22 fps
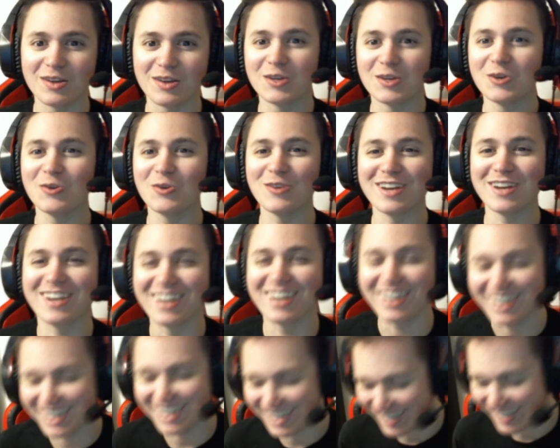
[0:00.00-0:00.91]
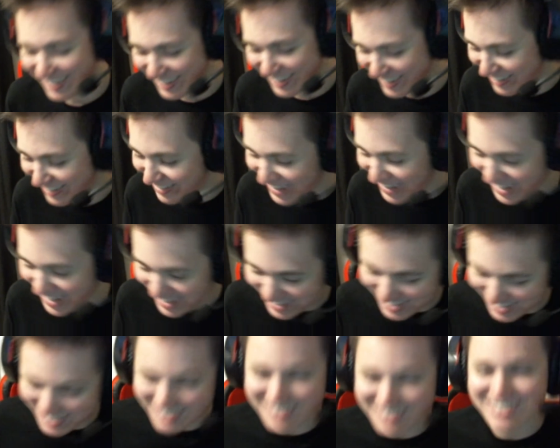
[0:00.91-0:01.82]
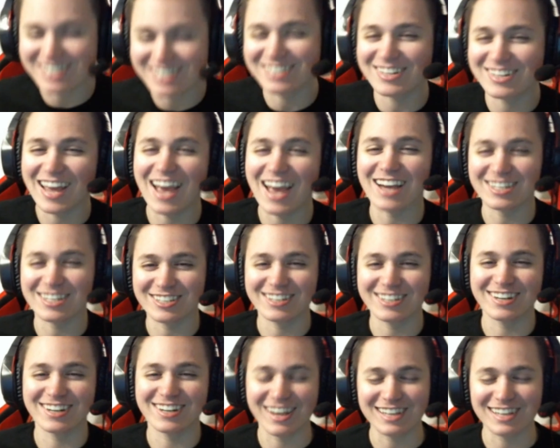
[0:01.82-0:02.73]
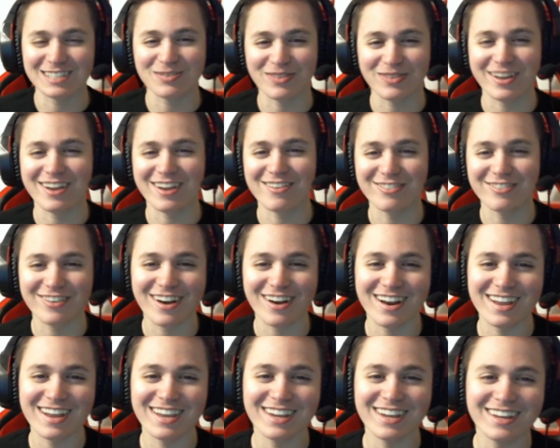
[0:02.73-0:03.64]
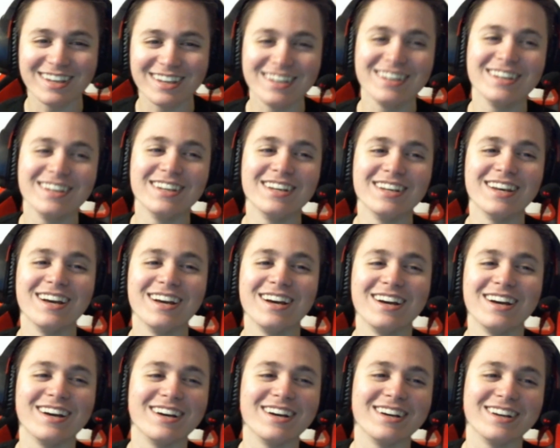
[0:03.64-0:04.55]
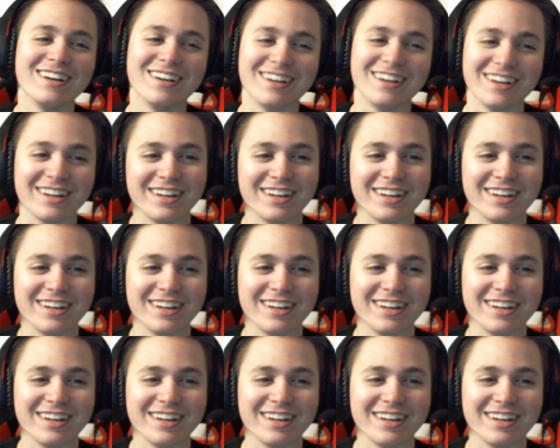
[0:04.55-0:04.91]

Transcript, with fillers: who... oh my goodness, he's actually gonna explain Freddy. Uh,